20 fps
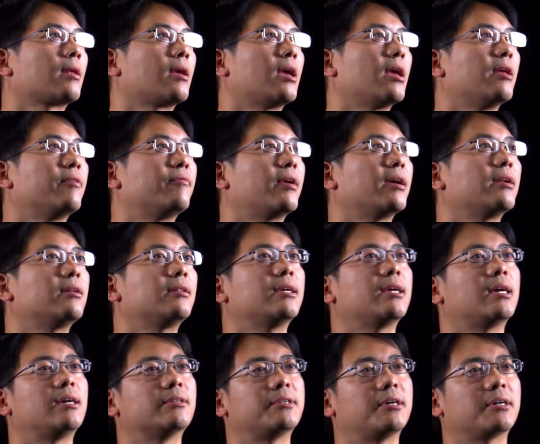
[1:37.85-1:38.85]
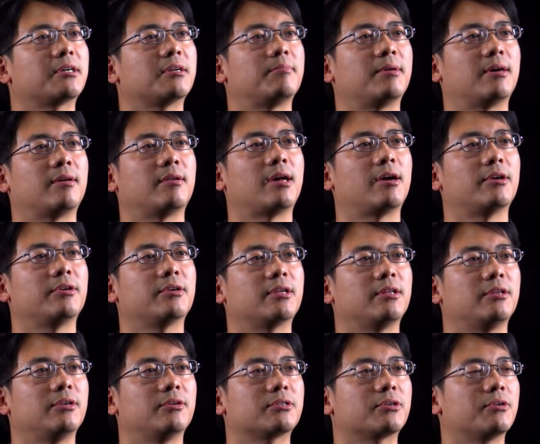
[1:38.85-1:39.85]
And finally, I'll talk about how you
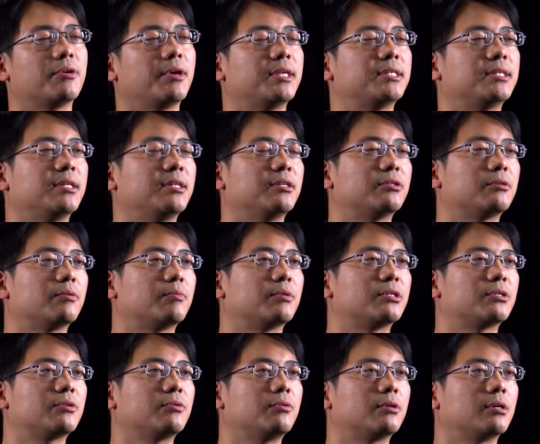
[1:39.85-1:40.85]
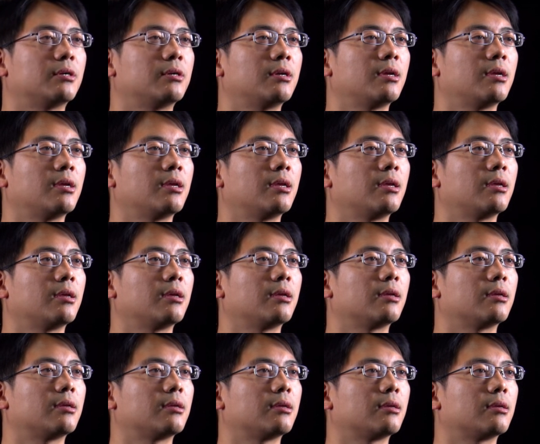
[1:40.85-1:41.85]
can use Cohesity to restore
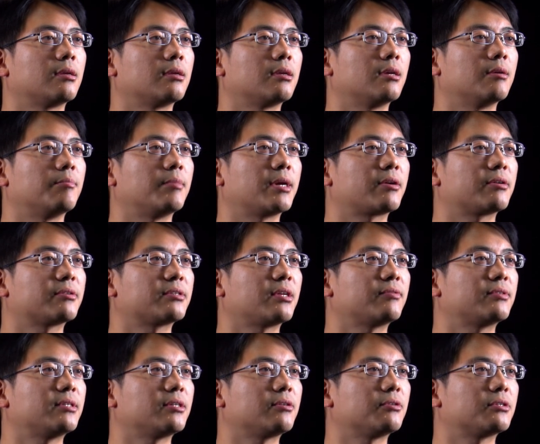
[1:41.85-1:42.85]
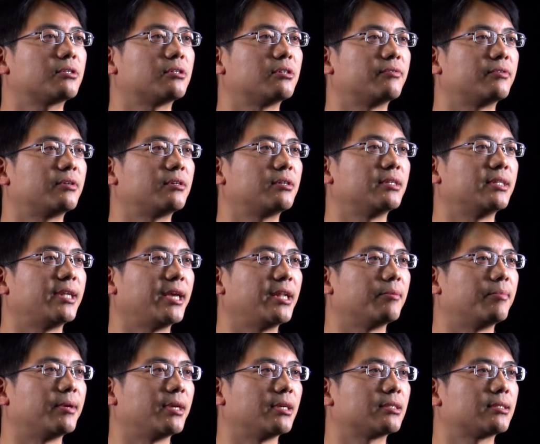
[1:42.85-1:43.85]
a Microsoft SQL Server
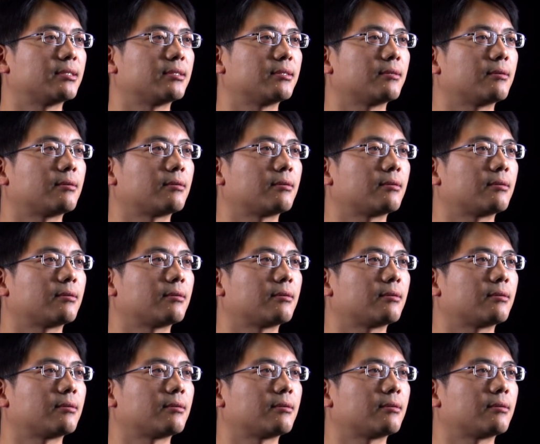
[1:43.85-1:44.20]
database.